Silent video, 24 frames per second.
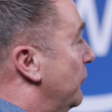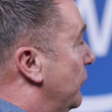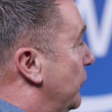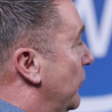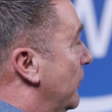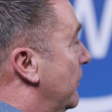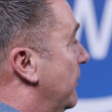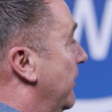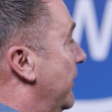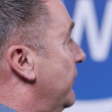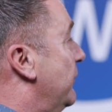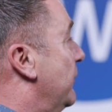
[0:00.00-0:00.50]
two
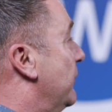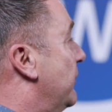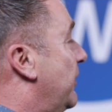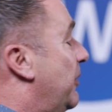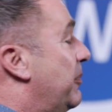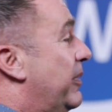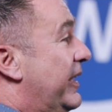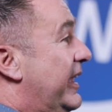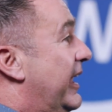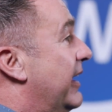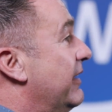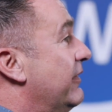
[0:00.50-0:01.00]
questions
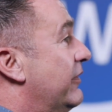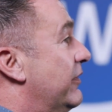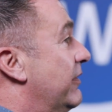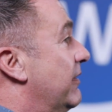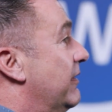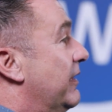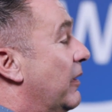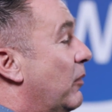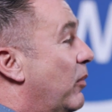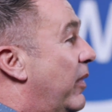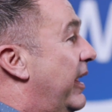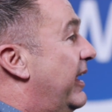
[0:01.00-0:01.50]
have been
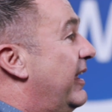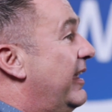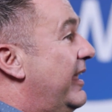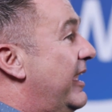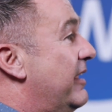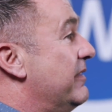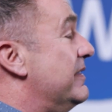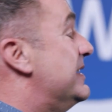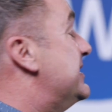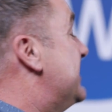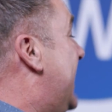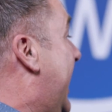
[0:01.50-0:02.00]
answered. The when
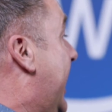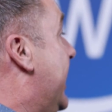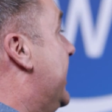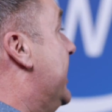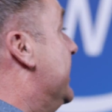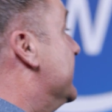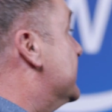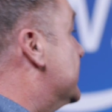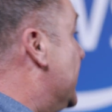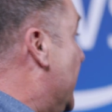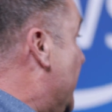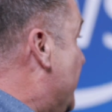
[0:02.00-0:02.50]
now is
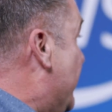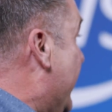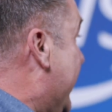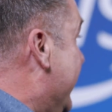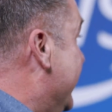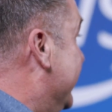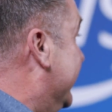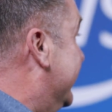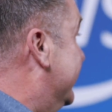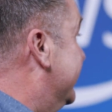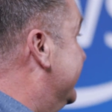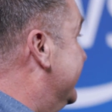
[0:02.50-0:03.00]

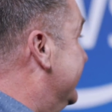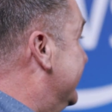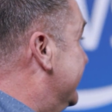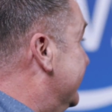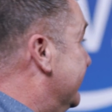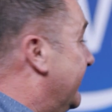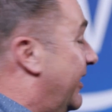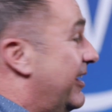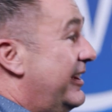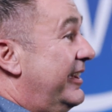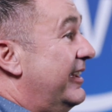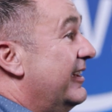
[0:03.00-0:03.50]
ASAP,
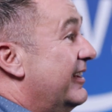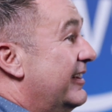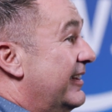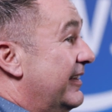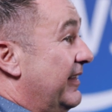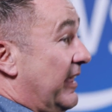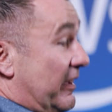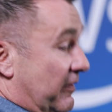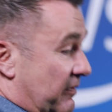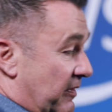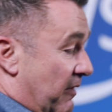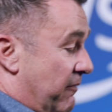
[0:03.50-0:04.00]
right?
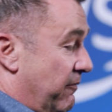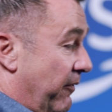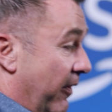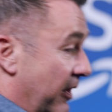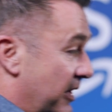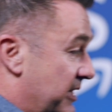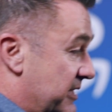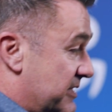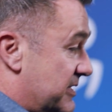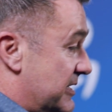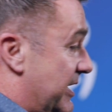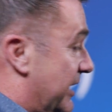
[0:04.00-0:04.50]
The, the
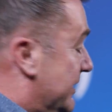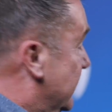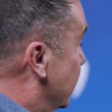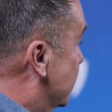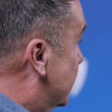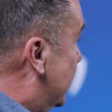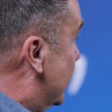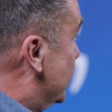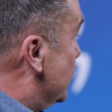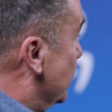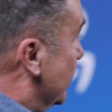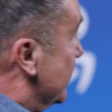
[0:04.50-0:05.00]
focus now, the
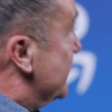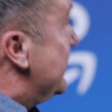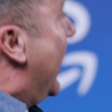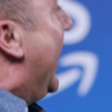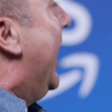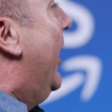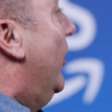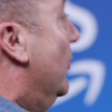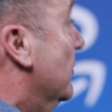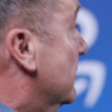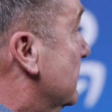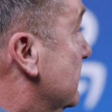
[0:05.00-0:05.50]
discussion is
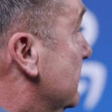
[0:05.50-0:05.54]
how.